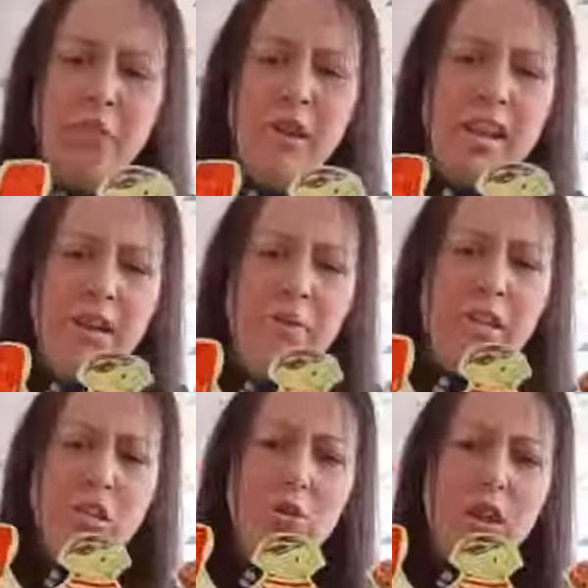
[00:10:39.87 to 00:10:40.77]
Someone here
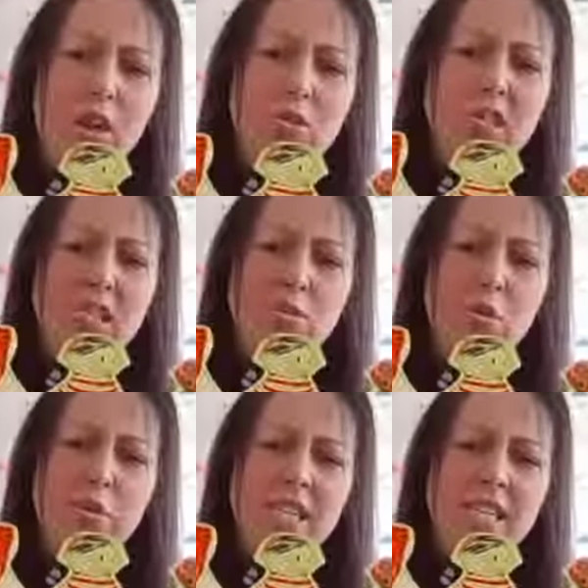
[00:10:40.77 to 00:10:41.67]
with two
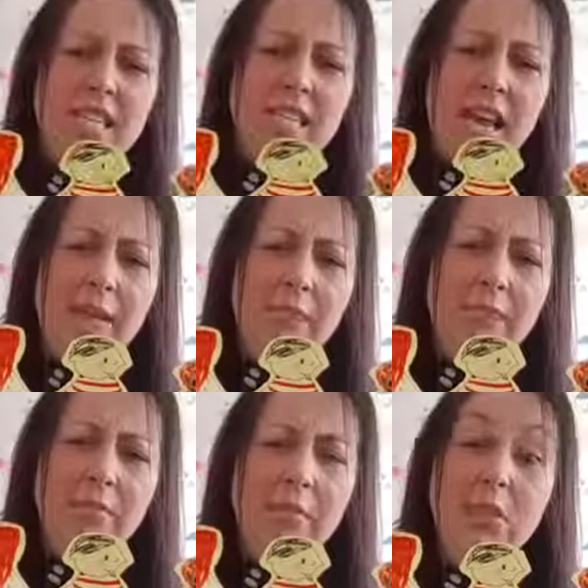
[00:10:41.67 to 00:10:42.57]
noses. What was his
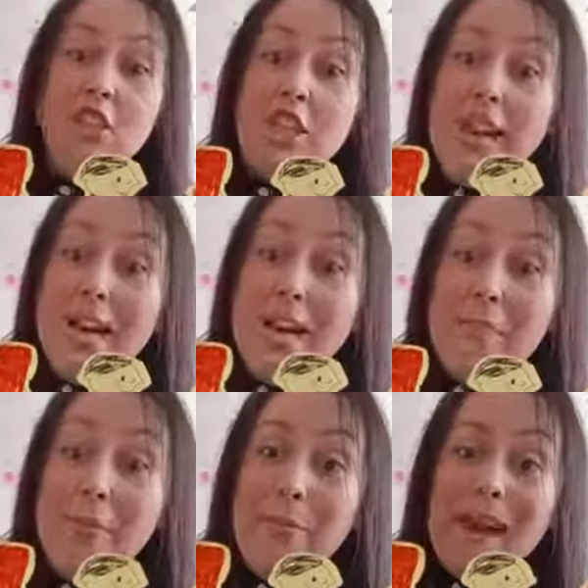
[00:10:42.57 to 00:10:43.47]
name?
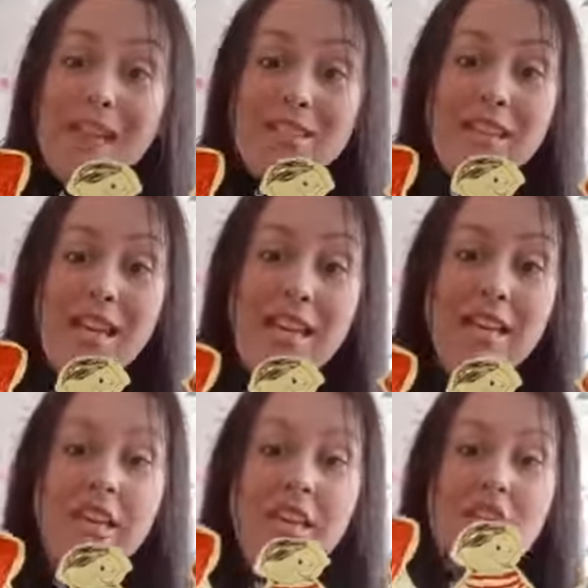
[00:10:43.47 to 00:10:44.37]
Jim, that's
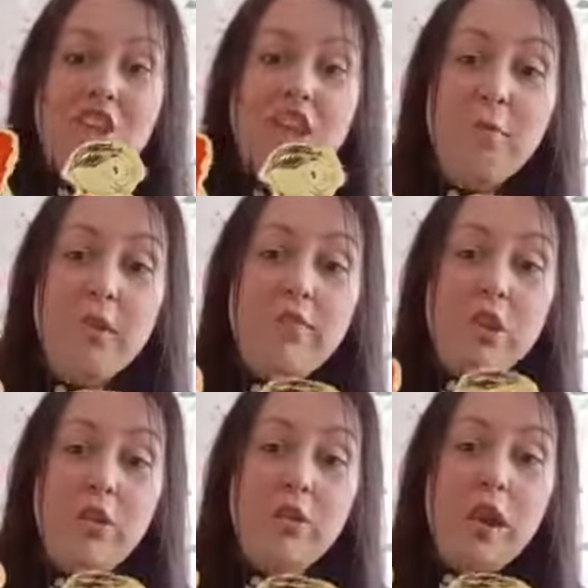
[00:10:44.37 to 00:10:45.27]
it. Jim
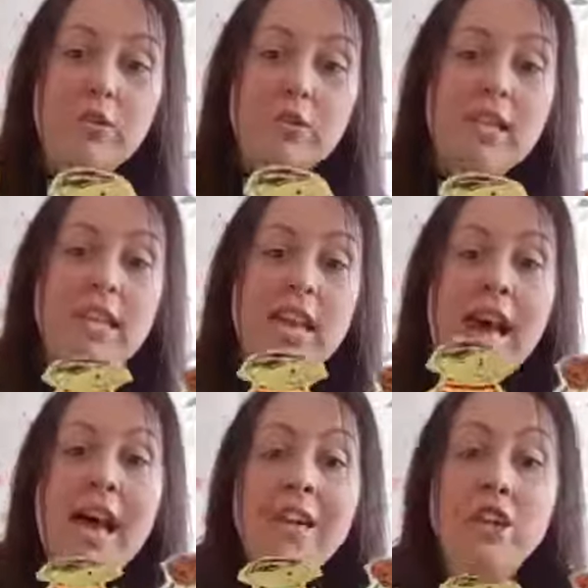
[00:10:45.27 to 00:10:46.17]
with two noses
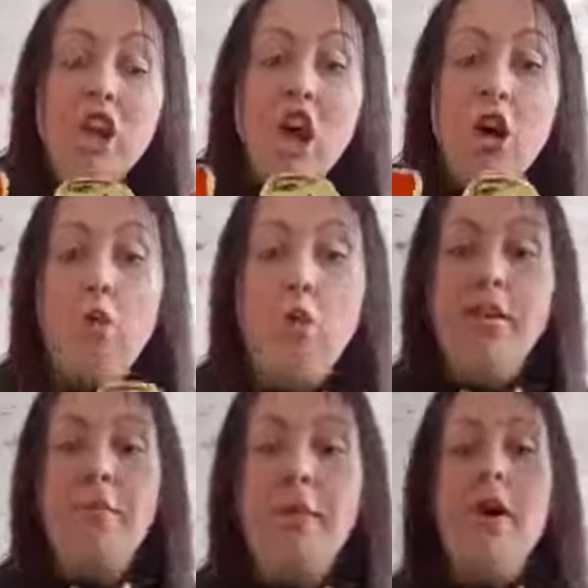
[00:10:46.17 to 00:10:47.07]
and Joe
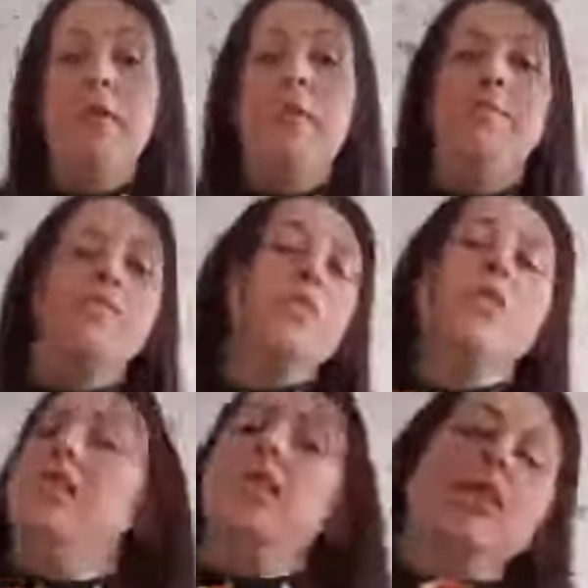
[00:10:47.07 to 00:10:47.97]
with a bow.
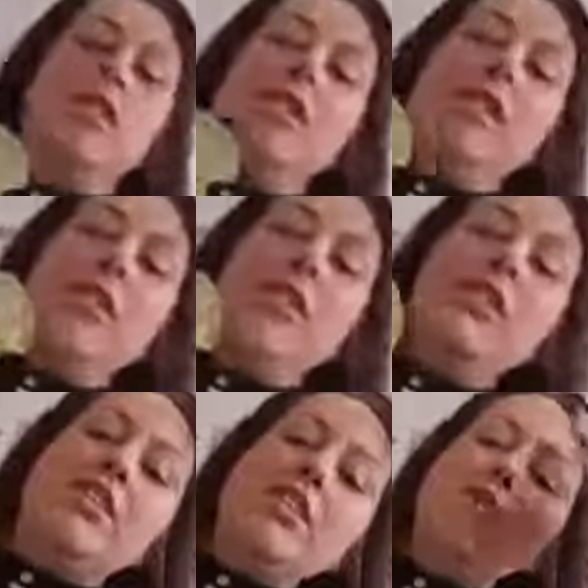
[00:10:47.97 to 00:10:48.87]
Now
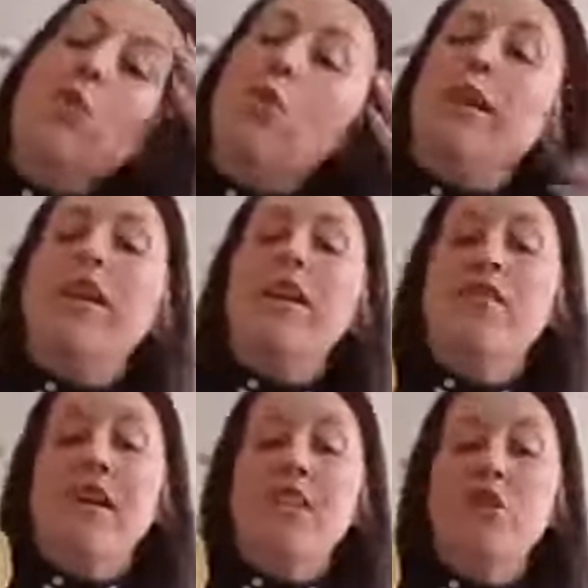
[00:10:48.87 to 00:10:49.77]
in the
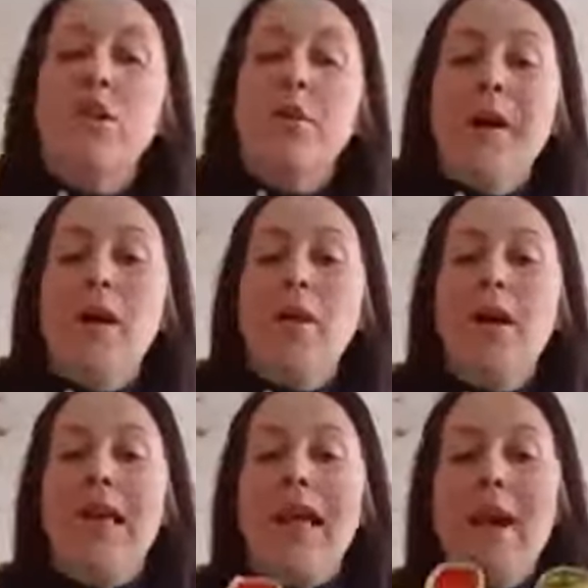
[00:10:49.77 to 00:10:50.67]
story, they talk
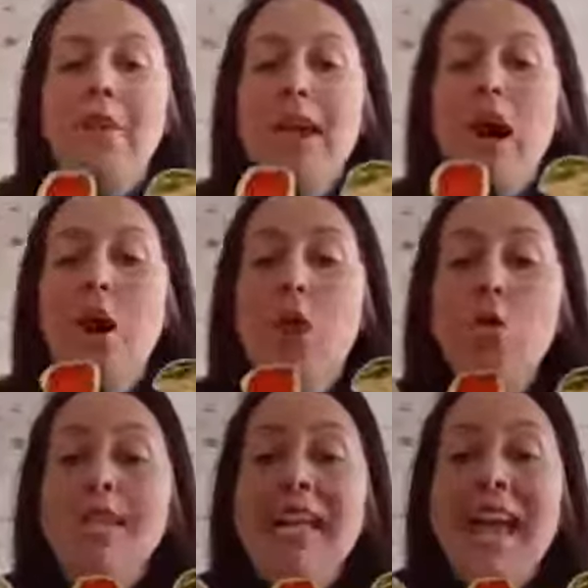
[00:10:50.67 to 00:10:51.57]
about how they're
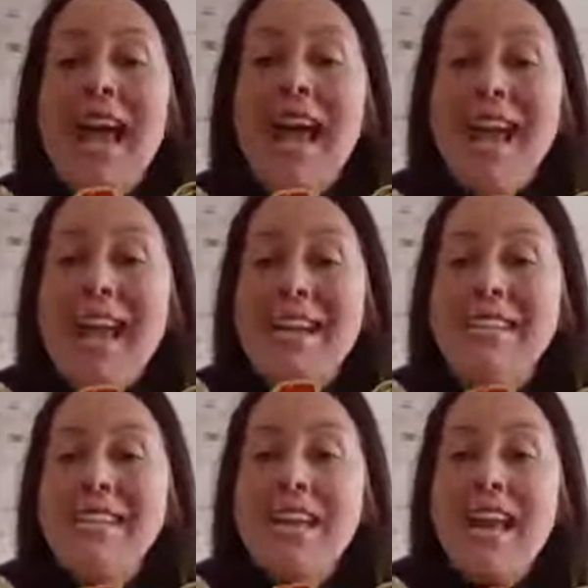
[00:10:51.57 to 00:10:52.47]
holding
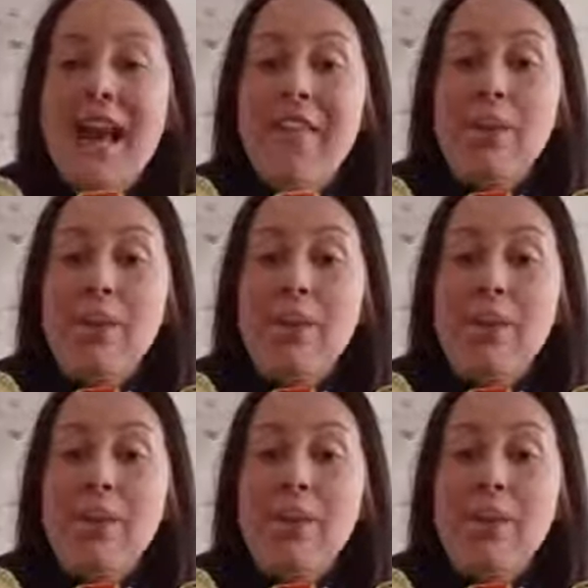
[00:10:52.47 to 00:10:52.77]
hands